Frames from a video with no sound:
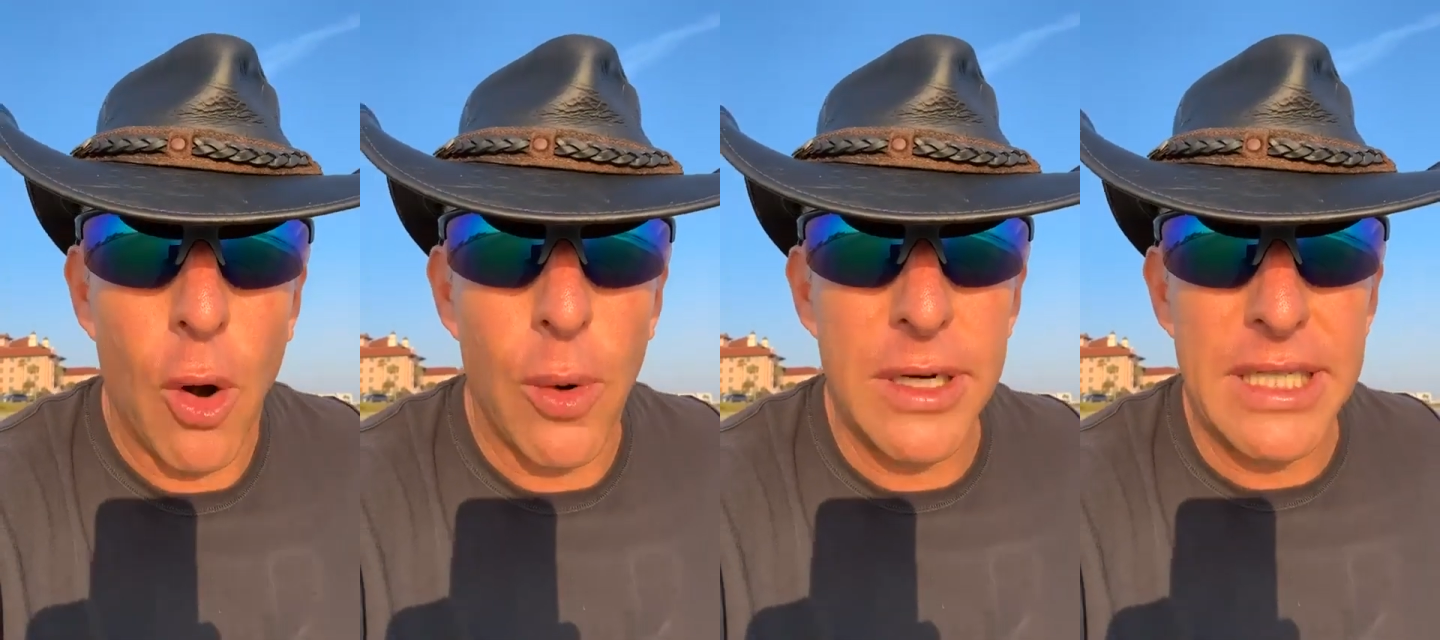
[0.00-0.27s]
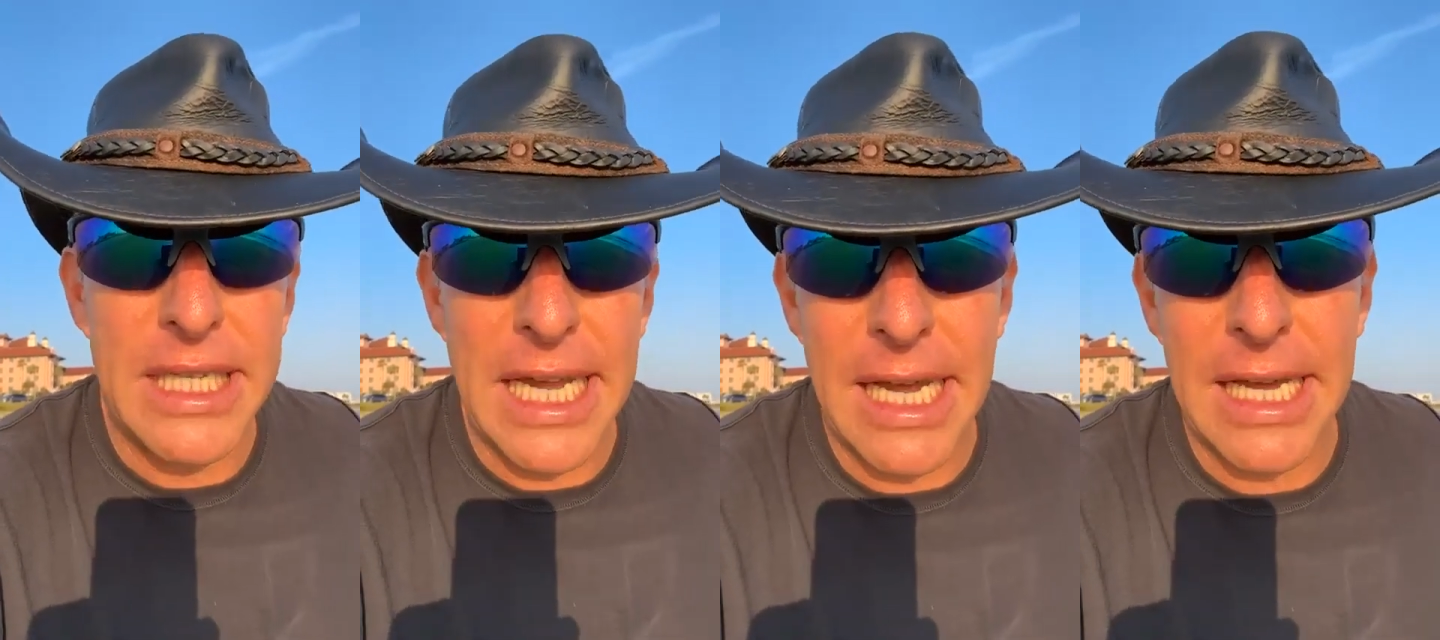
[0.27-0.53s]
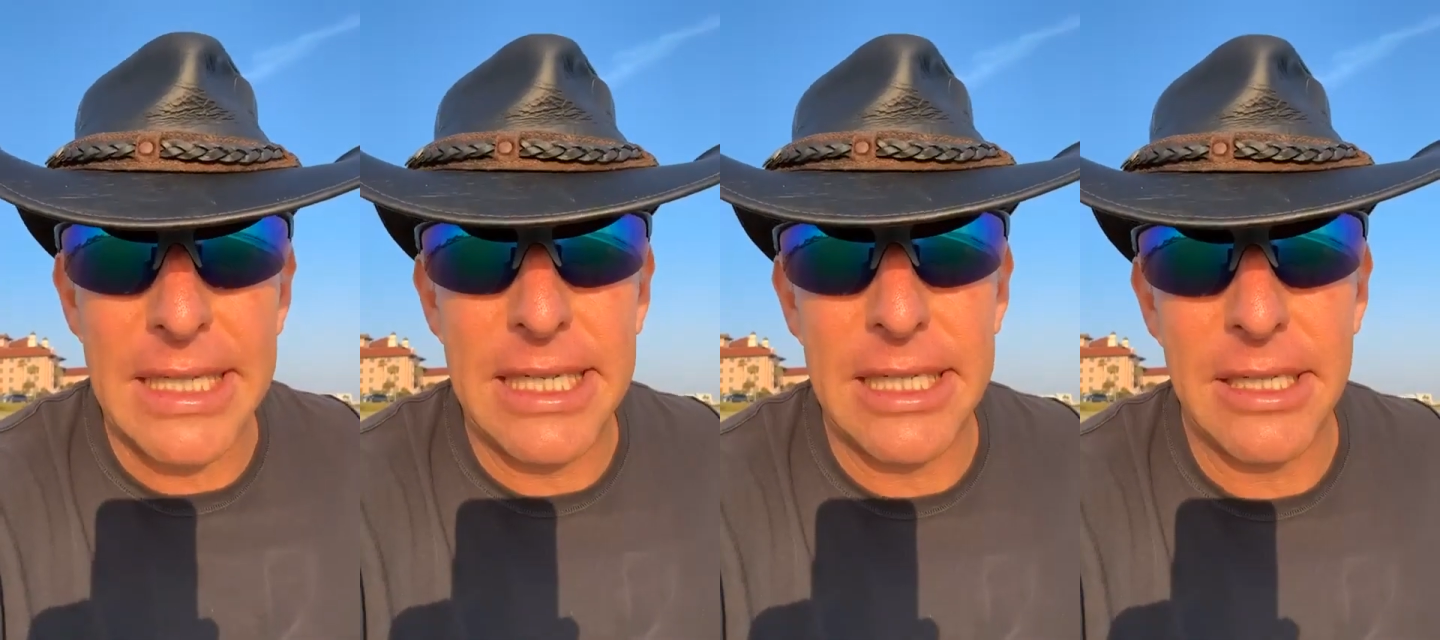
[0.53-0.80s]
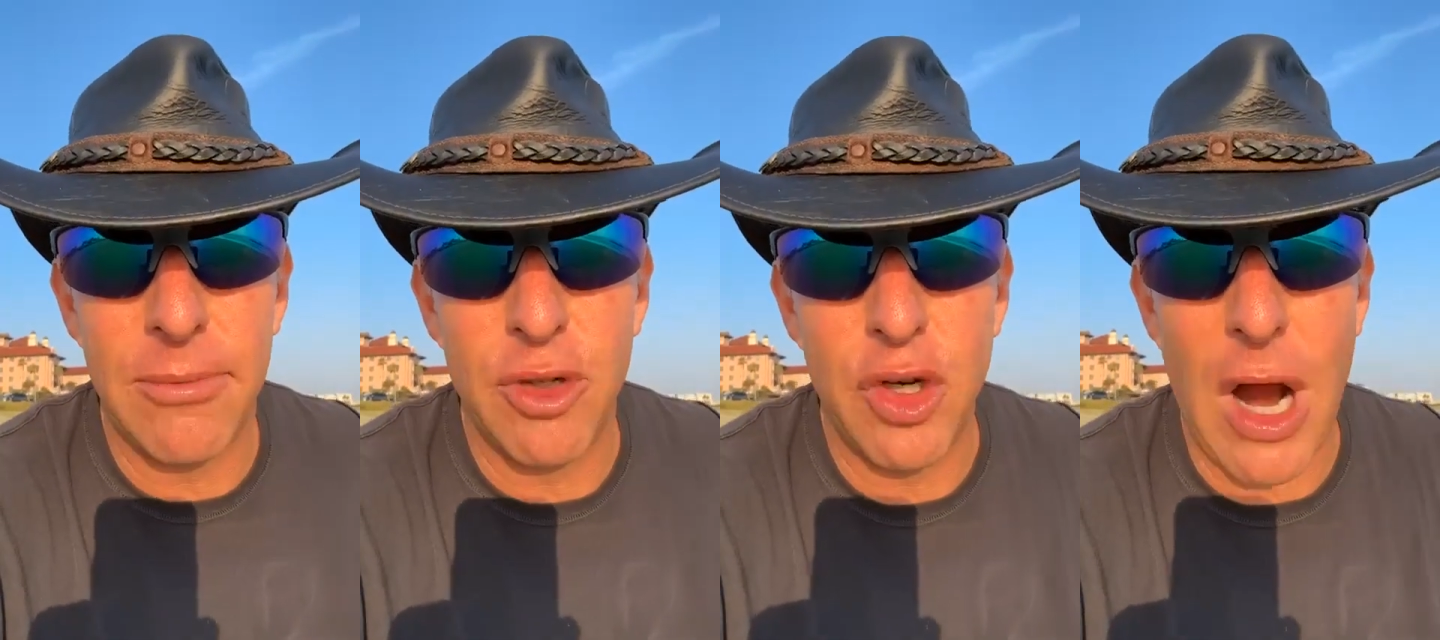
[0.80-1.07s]
or we're seeing a
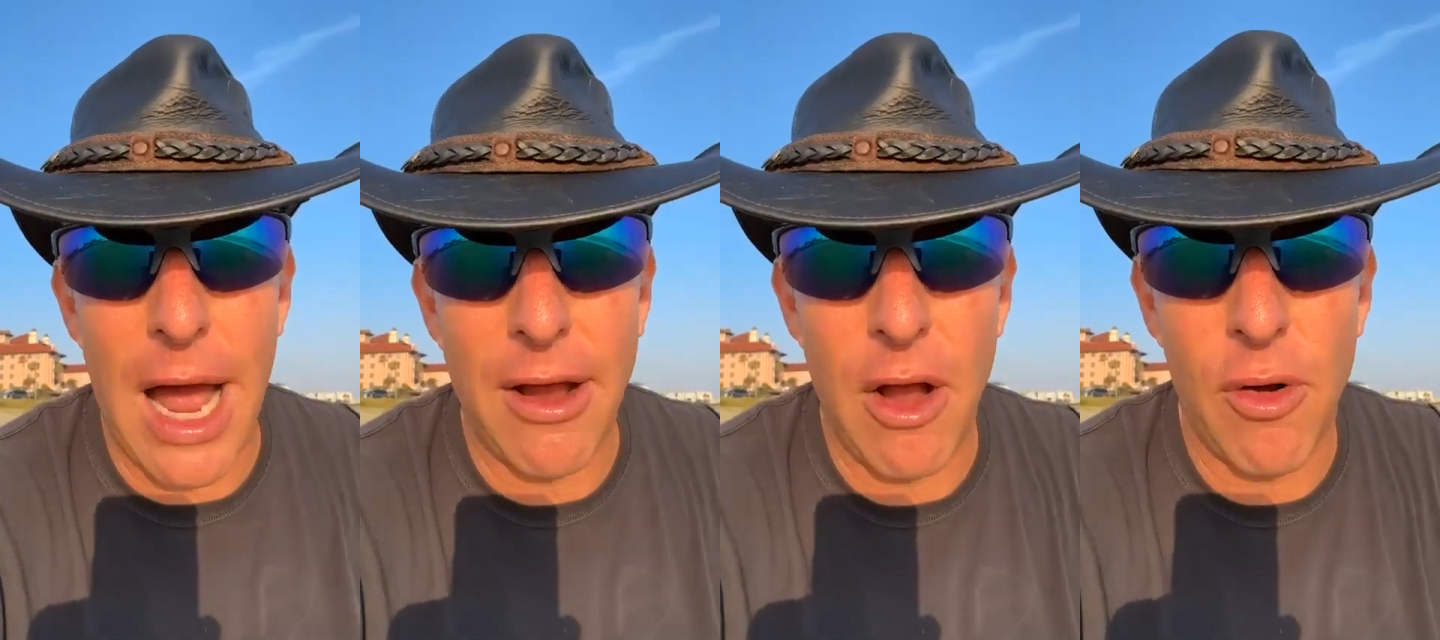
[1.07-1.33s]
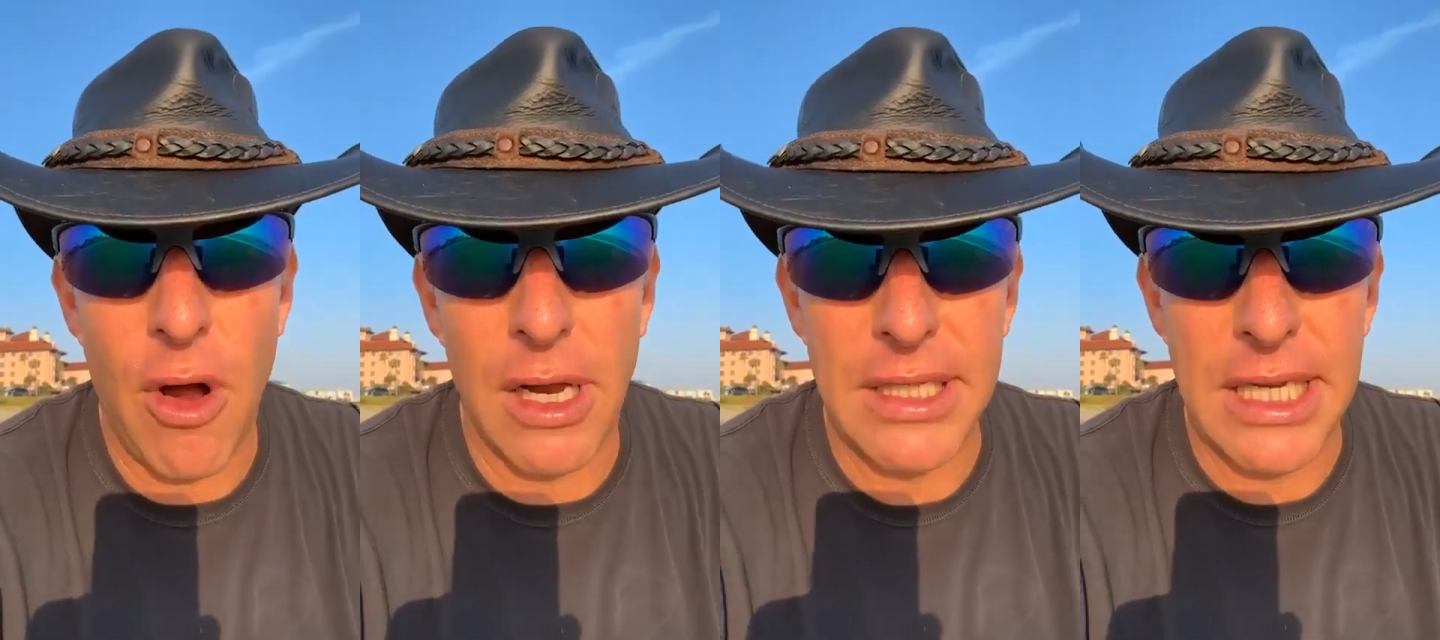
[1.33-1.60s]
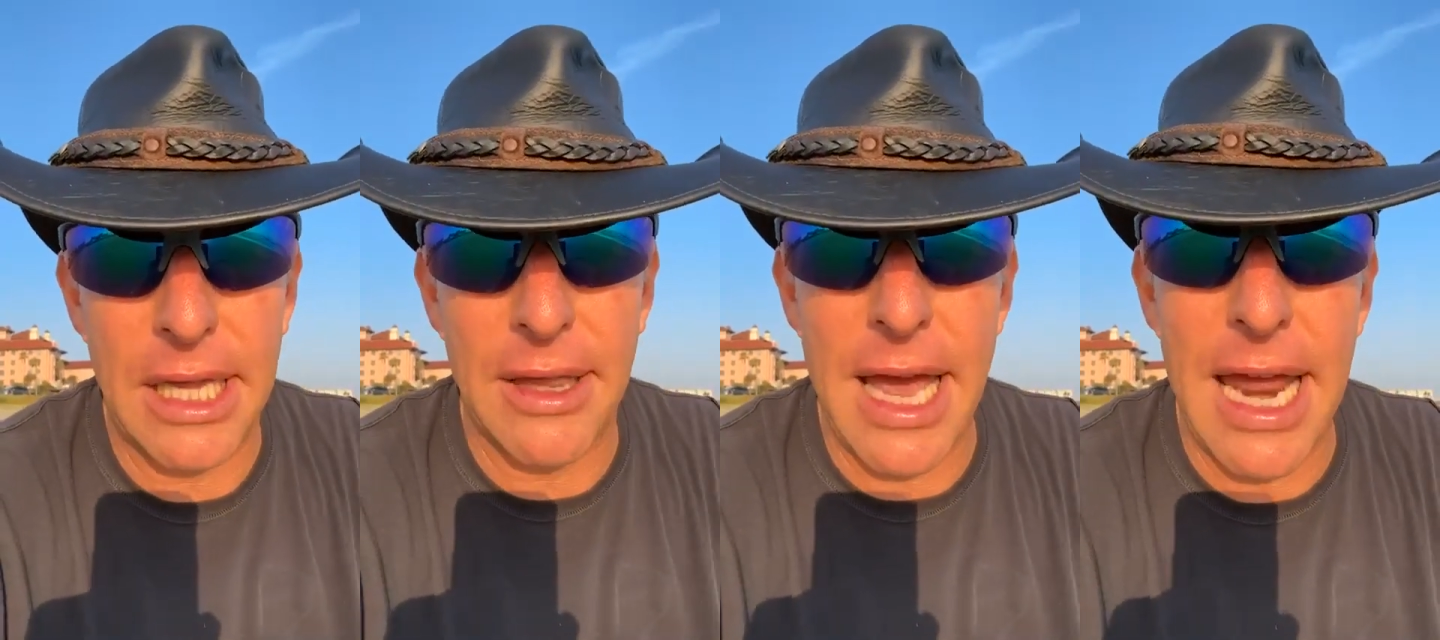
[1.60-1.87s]
system track across the